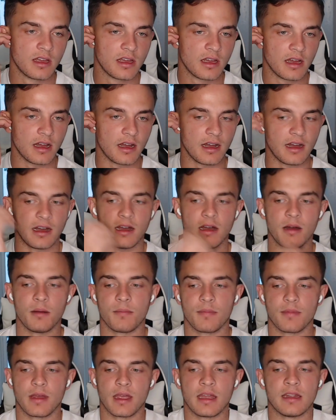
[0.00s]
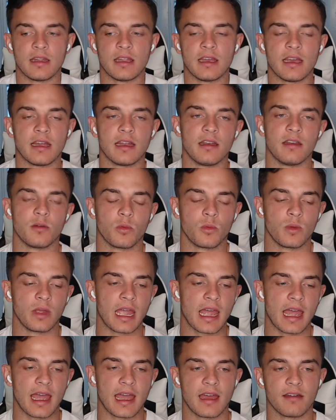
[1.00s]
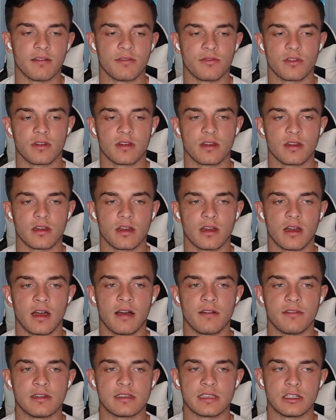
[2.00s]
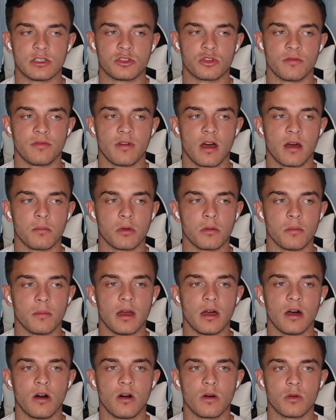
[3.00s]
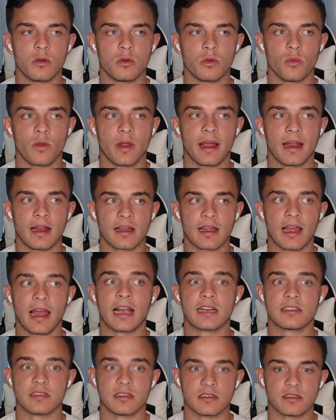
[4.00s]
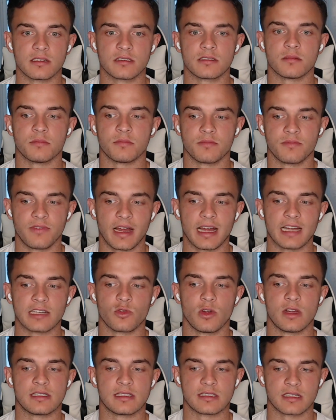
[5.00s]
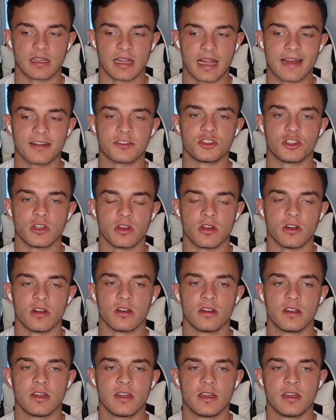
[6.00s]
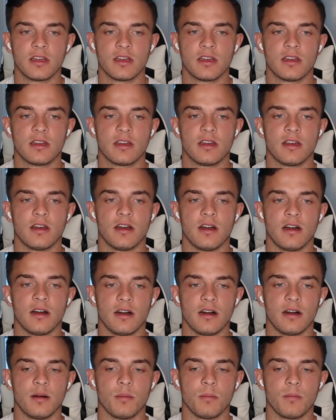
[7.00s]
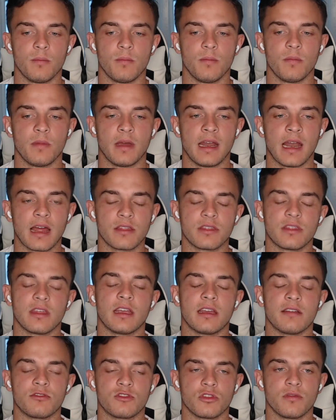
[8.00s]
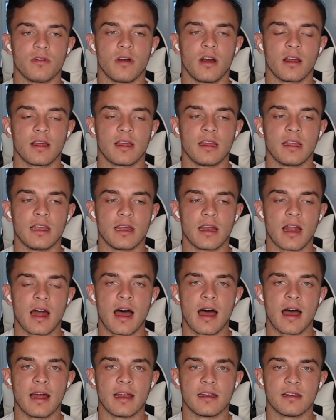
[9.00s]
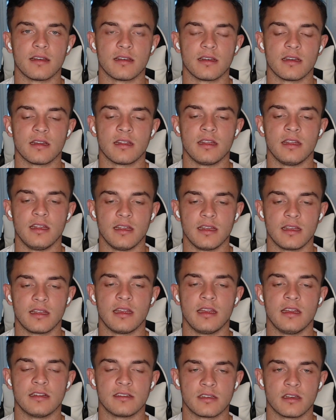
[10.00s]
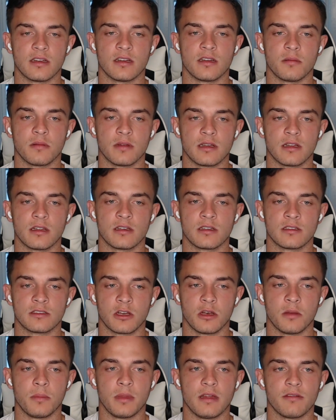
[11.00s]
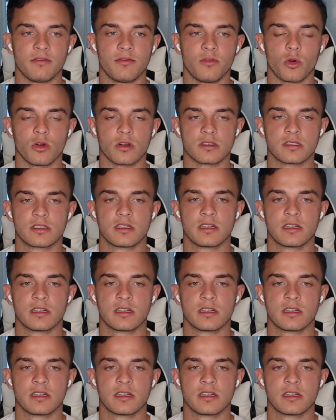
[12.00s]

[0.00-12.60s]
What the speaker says: And then we have obviously Trevon Bromell, who ran actually some fast races last year. And I think if Trevon can get hot, he's gonna be a force.